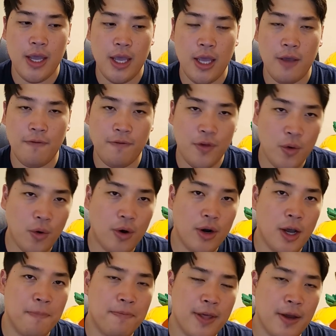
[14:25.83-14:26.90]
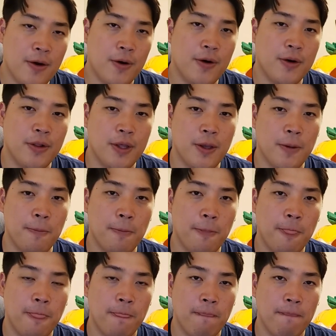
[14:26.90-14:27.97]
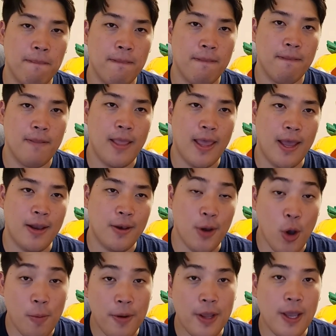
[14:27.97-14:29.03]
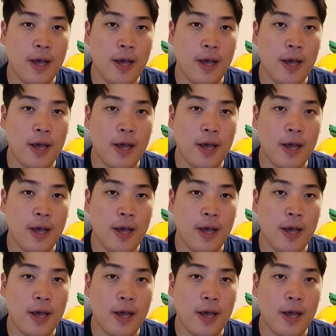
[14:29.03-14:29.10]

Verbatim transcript: If you're up that early and nobody